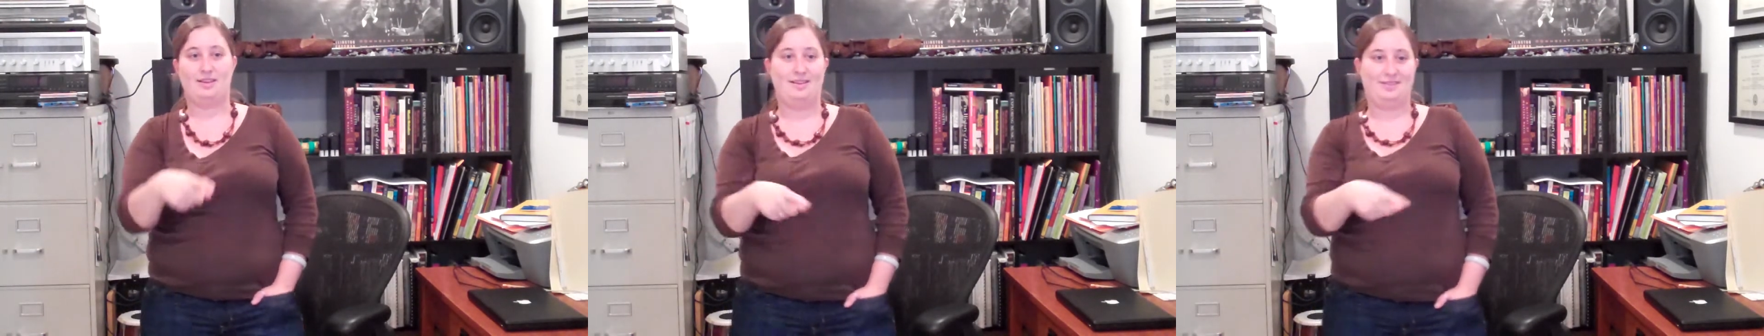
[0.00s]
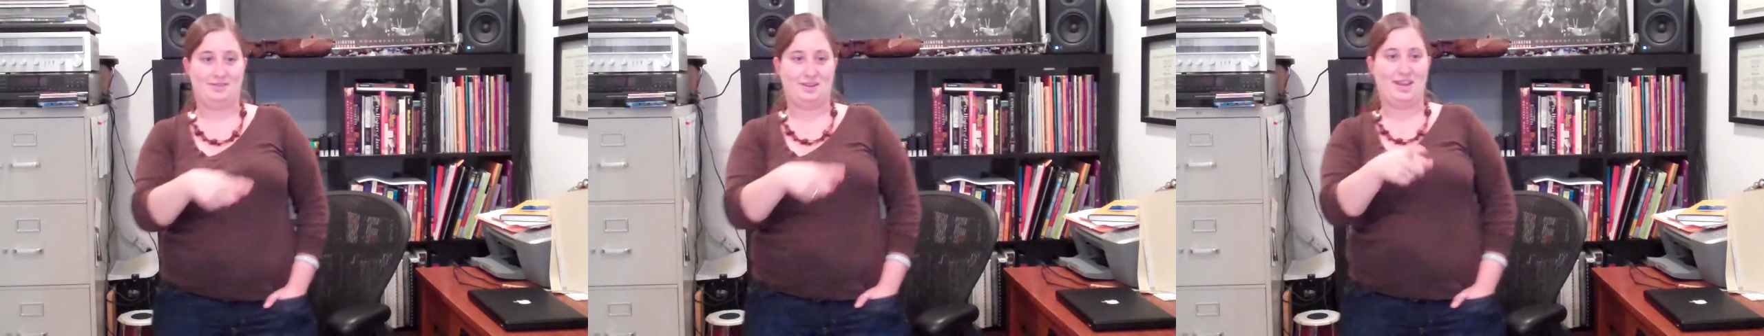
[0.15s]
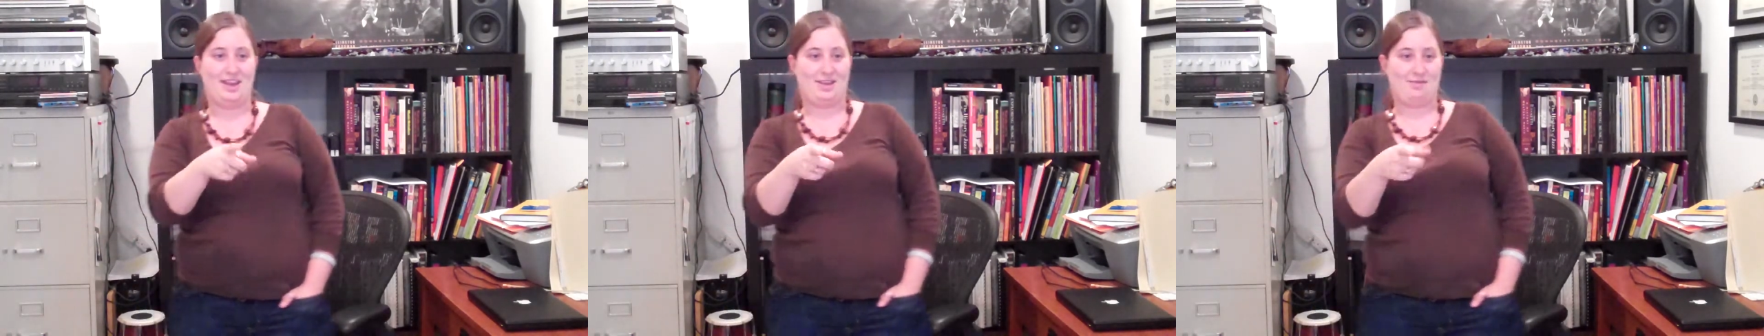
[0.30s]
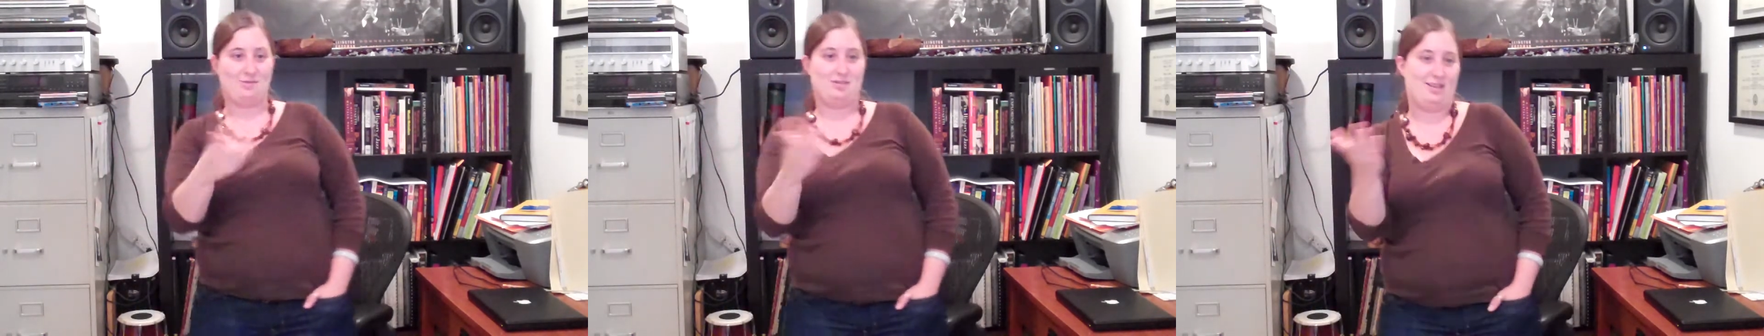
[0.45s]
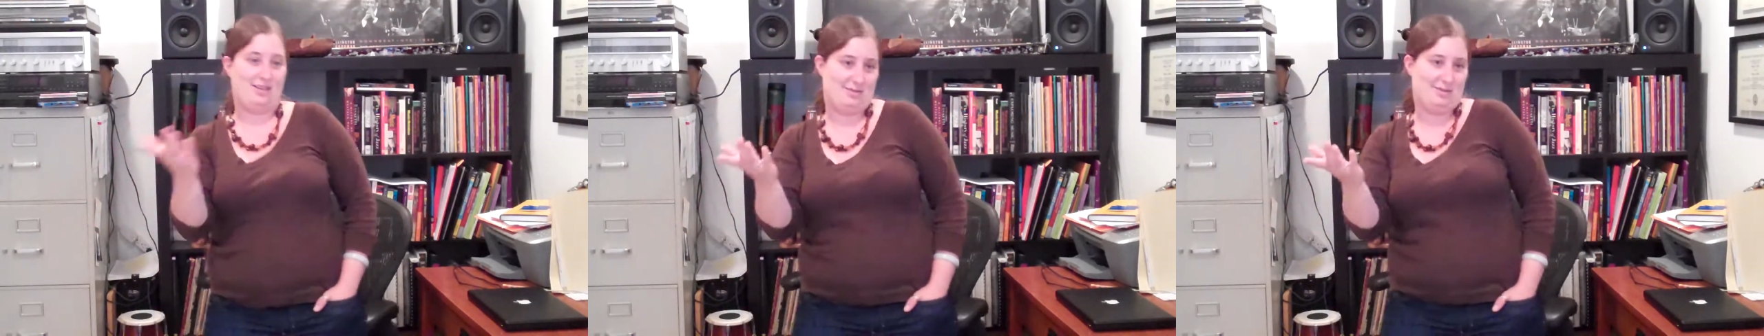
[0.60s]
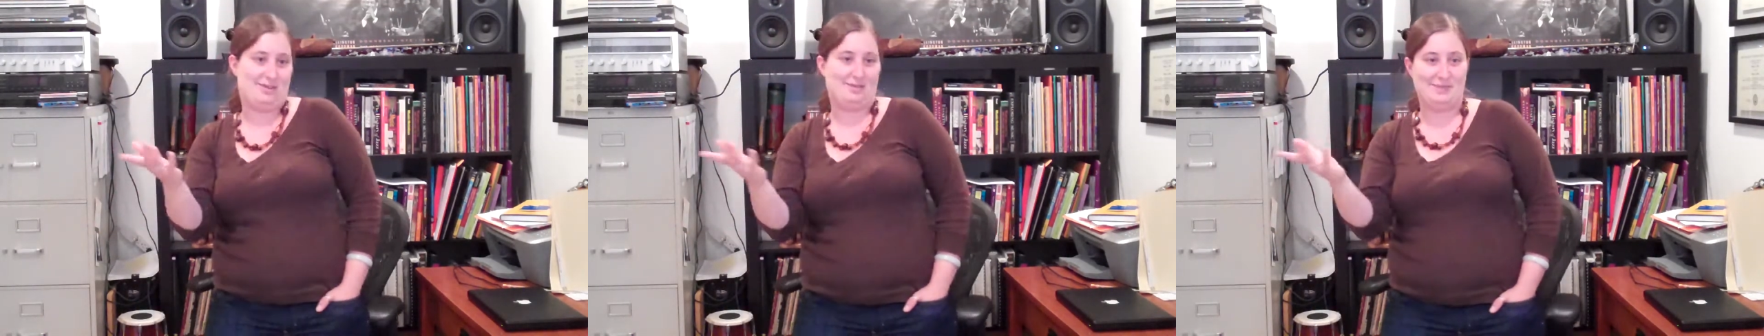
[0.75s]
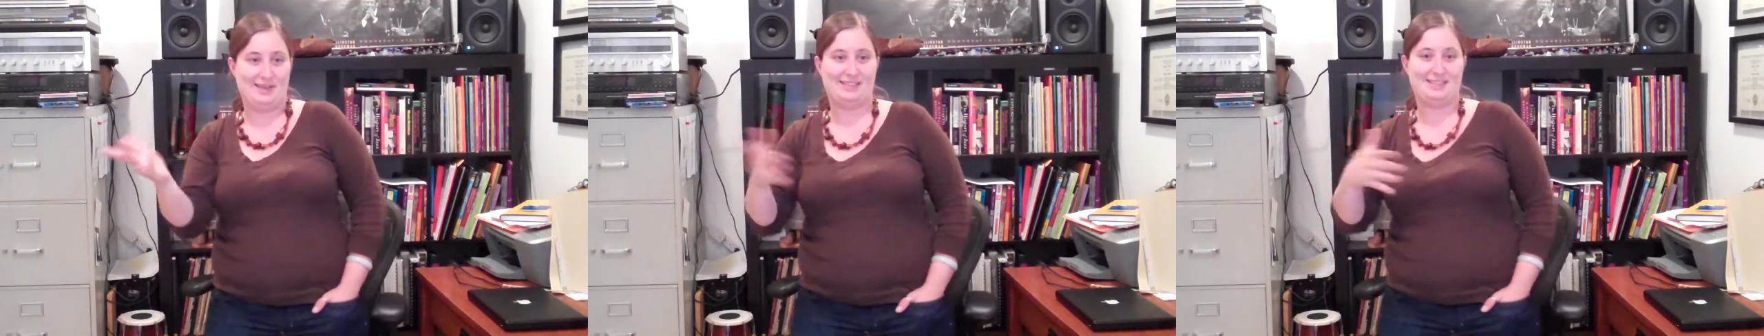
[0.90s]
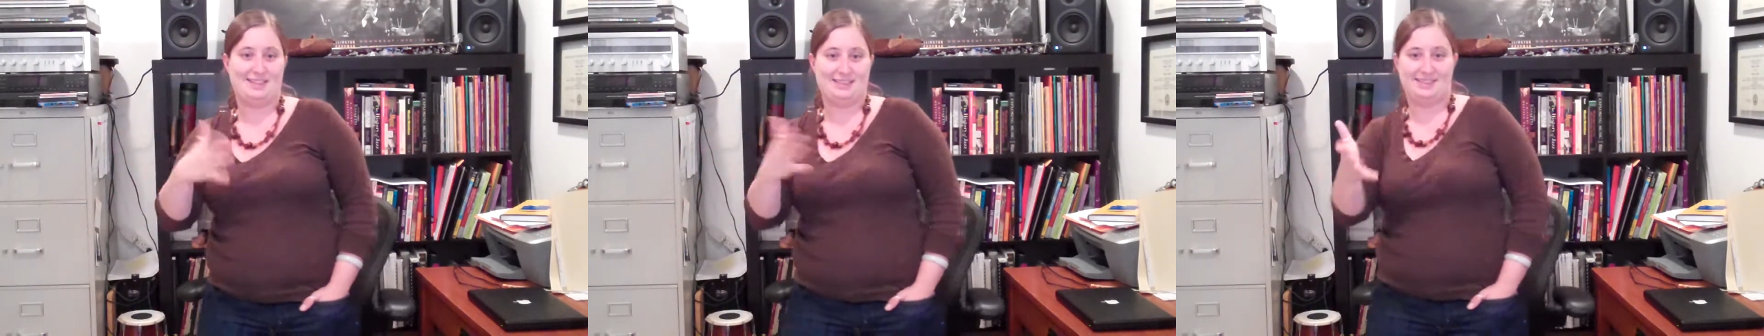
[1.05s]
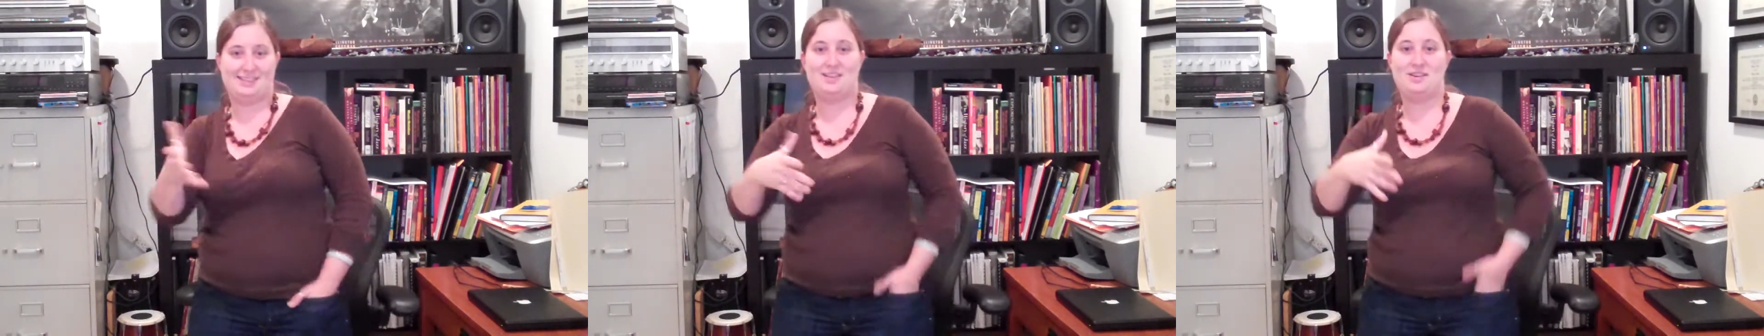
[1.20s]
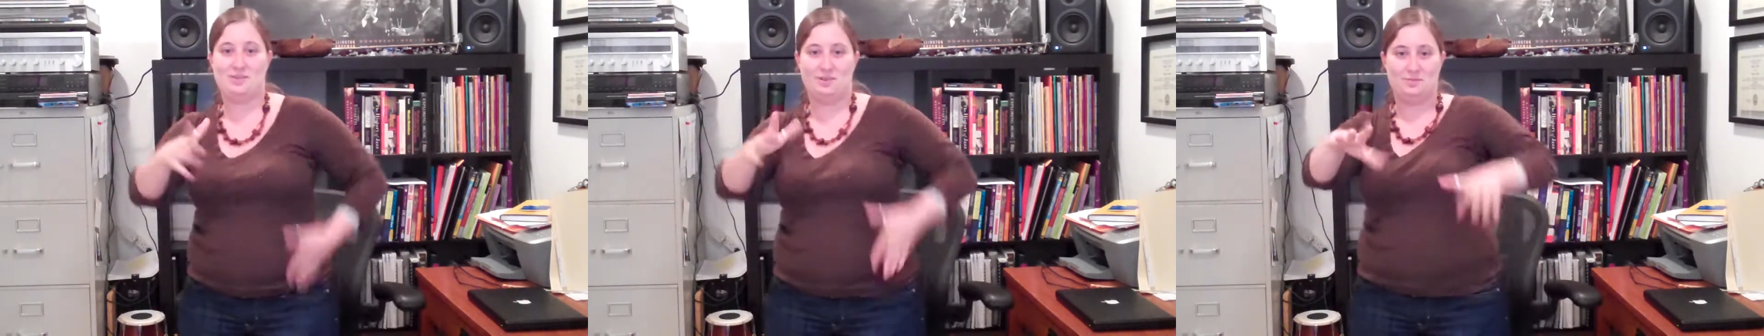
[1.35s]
ham- camera and it makes sense to you,